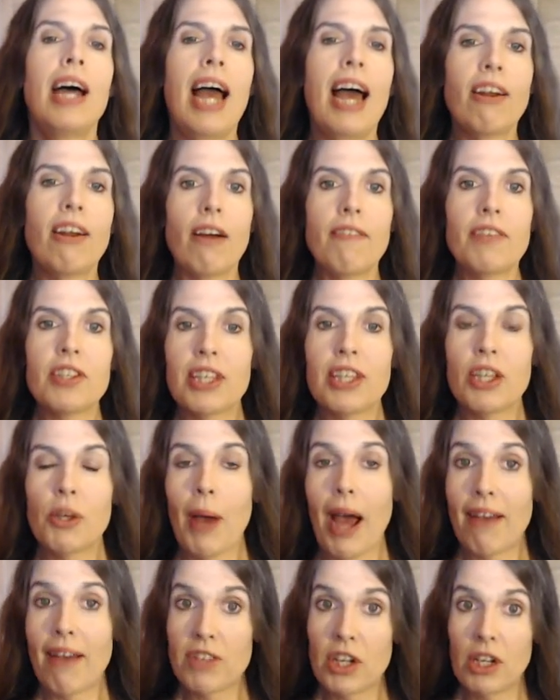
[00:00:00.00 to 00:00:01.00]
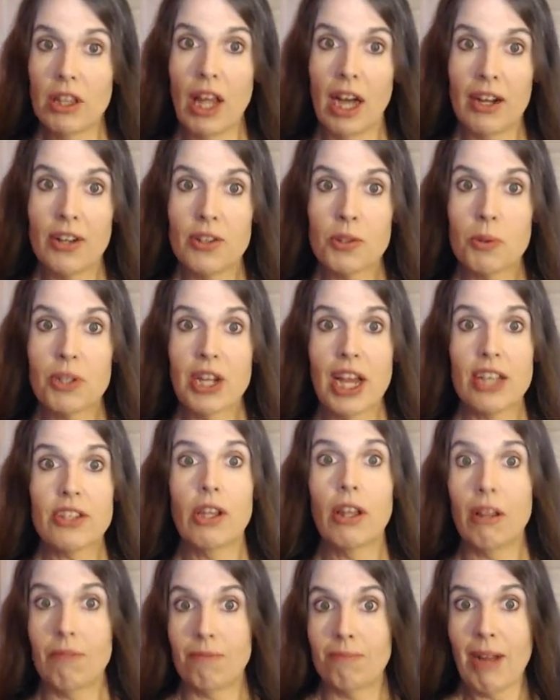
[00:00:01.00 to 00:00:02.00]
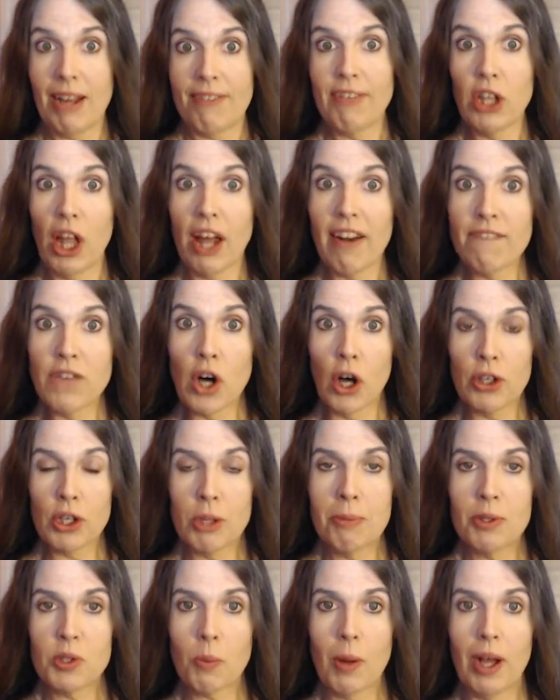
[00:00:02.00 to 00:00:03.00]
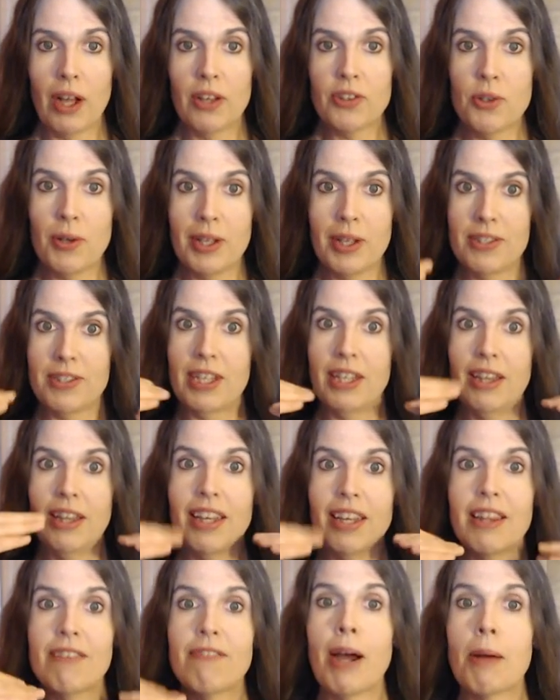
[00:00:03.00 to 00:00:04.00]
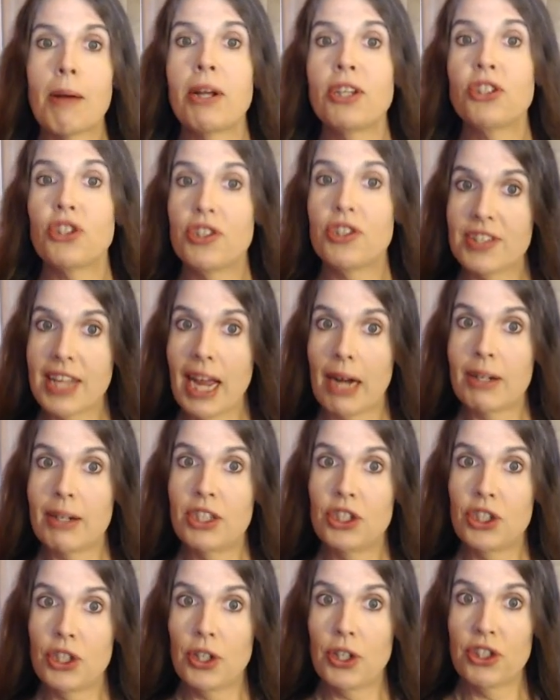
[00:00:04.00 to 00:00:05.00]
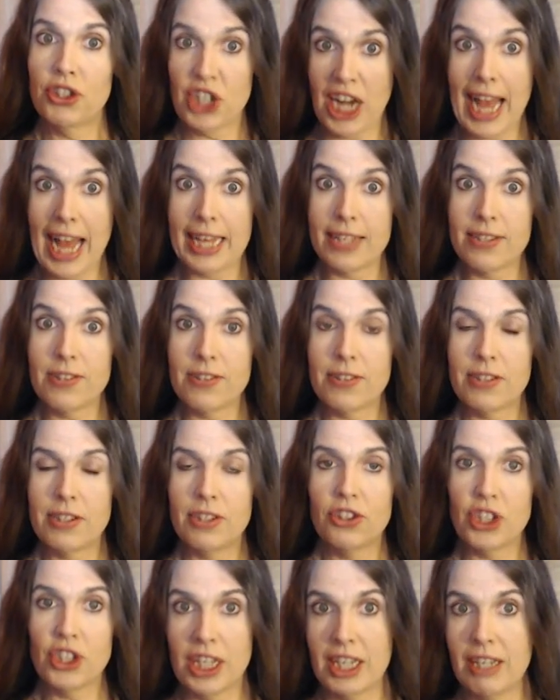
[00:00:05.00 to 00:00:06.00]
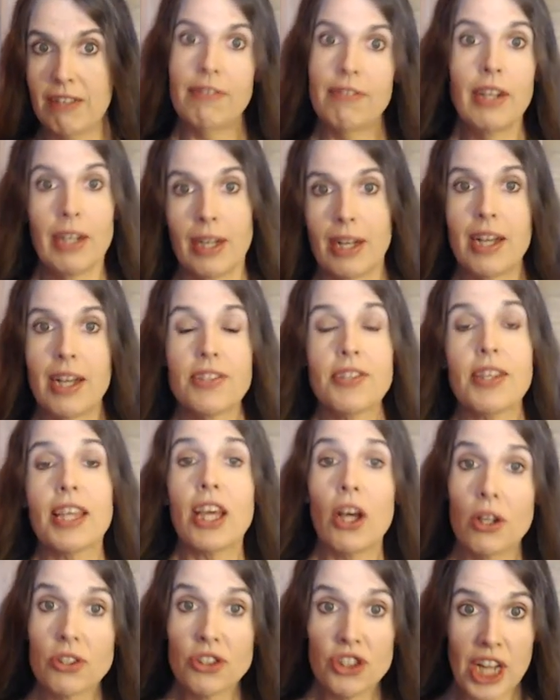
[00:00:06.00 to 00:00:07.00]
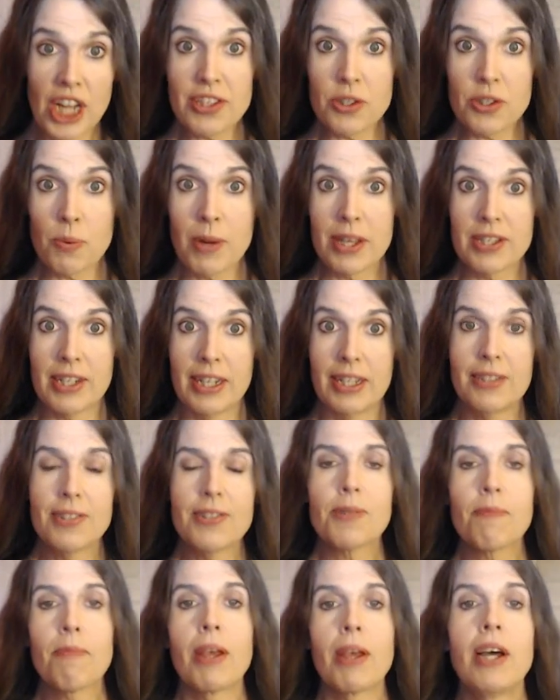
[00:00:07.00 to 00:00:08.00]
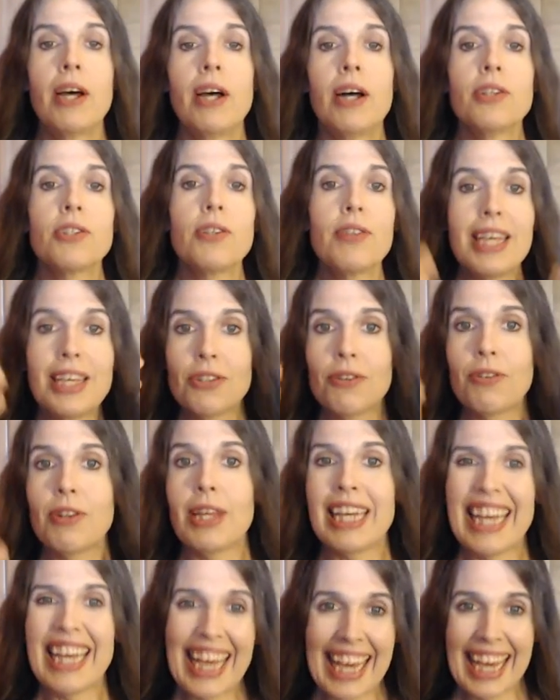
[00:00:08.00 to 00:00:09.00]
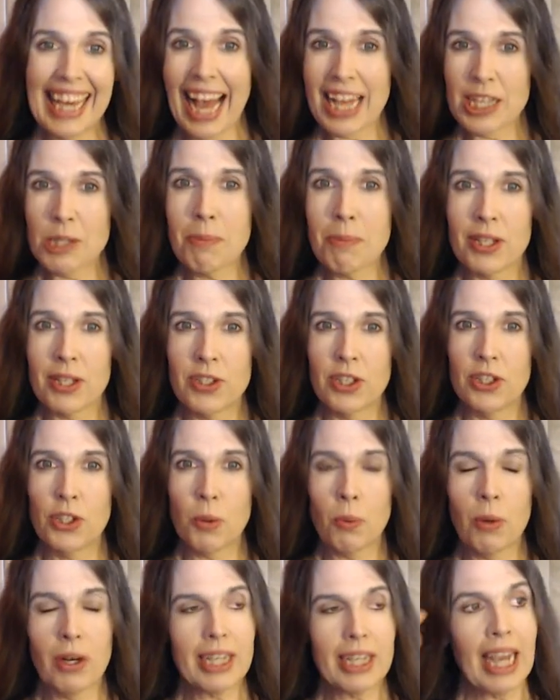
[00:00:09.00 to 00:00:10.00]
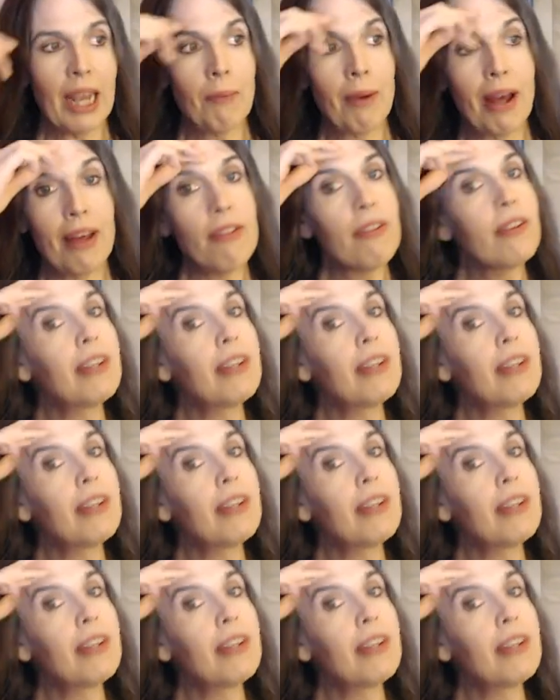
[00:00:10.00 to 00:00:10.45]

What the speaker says: And obviously you have your lungs, which have a lot of volume as well. So you can send like the vibrations down into your chest and achieve something called chest resonance. So these are the key aspects that you're working with.